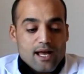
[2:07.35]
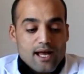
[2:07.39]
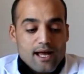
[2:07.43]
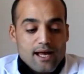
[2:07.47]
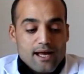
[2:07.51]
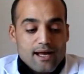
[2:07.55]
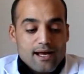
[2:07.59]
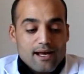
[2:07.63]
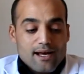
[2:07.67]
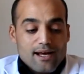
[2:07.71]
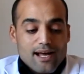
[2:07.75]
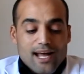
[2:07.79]

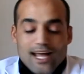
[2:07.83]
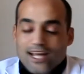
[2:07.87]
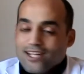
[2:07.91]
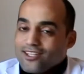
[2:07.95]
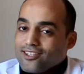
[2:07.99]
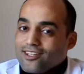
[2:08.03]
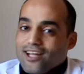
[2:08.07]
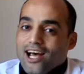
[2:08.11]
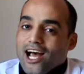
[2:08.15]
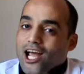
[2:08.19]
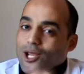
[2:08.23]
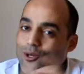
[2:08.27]
Uh,
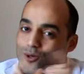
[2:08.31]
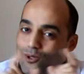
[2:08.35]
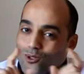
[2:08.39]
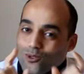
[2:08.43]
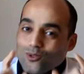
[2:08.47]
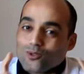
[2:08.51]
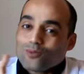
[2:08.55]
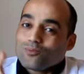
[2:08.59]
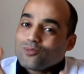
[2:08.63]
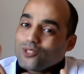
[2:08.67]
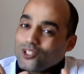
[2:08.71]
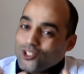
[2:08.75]
and I will
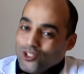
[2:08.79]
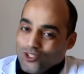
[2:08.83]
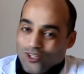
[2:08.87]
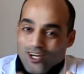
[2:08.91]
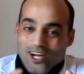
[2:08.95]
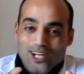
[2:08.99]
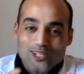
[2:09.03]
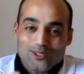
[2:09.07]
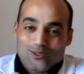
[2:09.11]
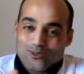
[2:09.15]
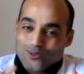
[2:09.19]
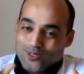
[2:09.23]
not be
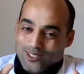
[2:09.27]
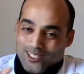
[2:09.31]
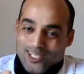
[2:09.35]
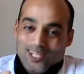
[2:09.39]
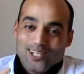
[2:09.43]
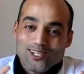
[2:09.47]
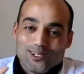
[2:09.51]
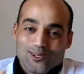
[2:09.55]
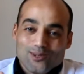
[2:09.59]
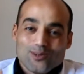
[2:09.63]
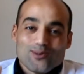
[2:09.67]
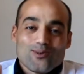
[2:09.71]
shy to
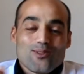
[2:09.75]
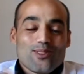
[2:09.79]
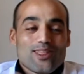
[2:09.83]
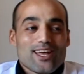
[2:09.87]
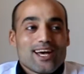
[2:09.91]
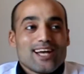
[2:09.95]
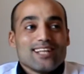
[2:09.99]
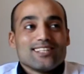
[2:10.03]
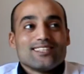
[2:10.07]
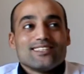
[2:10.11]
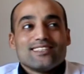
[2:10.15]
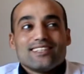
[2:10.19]
tell you
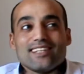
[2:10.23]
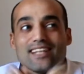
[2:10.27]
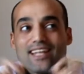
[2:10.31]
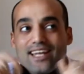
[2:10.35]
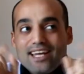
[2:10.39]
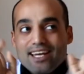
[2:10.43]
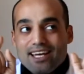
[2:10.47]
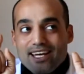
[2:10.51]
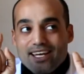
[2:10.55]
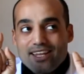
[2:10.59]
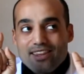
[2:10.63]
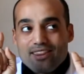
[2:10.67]
that
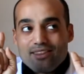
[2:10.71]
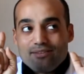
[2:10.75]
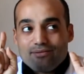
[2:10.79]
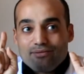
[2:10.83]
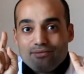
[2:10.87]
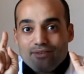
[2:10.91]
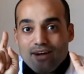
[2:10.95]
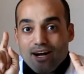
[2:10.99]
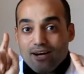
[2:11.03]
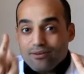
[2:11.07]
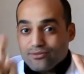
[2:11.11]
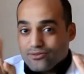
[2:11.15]
in the,
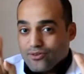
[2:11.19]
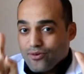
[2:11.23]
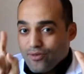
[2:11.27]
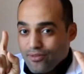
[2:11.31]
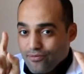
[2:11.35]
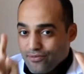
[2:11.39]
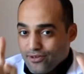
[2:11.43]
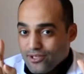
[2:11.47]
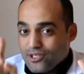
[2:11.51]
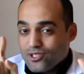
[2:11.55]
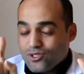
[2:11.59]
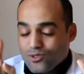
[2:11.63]
after
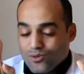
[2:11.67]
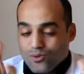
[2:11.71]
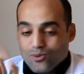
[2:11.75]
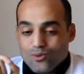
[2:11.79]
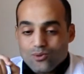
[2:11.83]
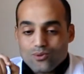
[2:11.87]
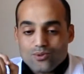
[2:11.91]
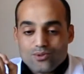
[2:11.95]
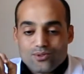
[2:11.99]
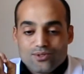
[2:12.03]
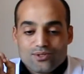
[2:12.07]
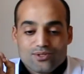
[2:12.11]
the first
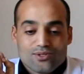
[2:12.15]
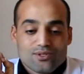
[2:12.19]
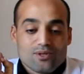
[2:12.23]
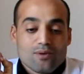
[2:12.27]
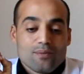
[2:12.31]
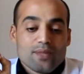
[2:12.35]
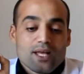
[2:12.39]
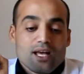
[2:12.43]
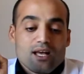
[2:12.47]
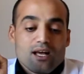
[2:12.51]
course,